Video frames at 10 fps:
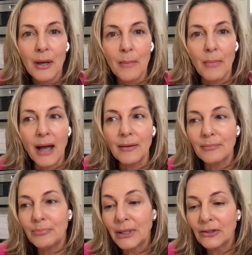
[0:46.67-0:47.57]
My
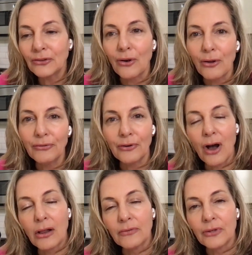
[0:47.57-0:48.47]
biggest goal for
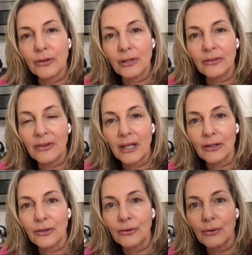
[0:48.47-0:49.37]
all of you is
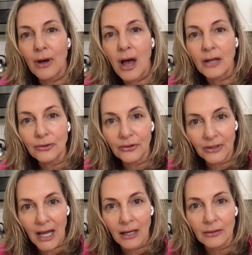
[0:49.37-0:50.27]
that you
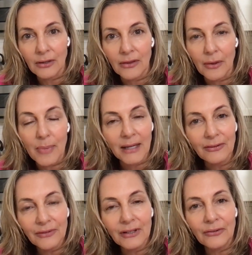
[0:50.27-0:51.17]
understand the
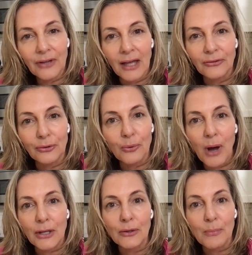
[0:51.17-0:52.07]
benefits as to
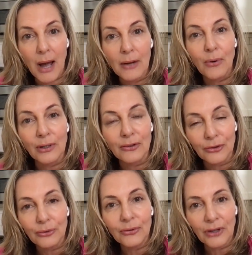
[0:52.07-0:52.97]
why you might want to
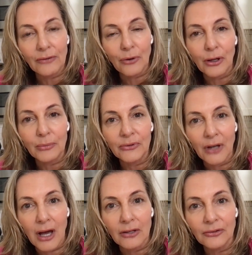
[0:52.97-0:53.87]
do self-oil
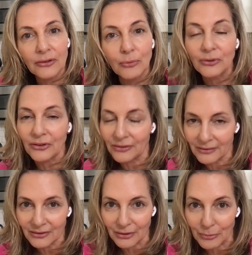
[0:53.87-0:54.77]
massage, which is
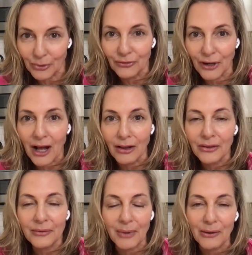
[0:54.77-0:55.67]
to improve your health,
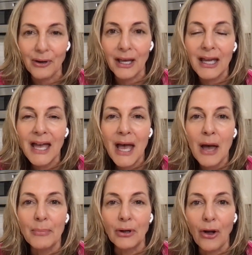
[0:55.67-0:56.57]
by the way,
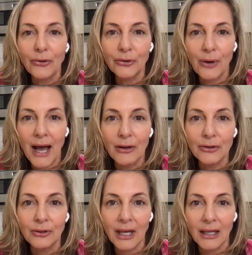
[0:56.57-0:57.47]
but also how
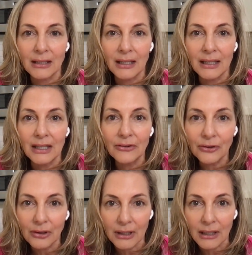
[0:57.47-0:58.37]
you can
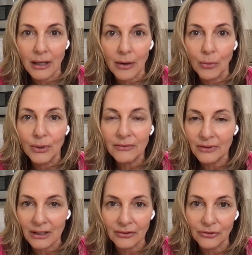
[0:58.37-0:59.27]
easily weave
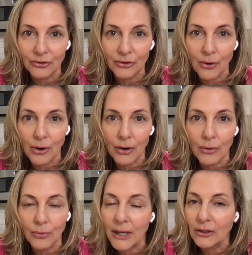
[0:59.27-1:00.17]
it into your
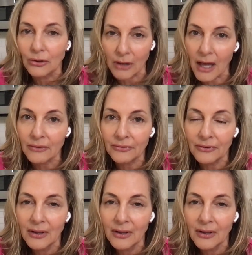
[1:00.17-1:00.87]
regular life.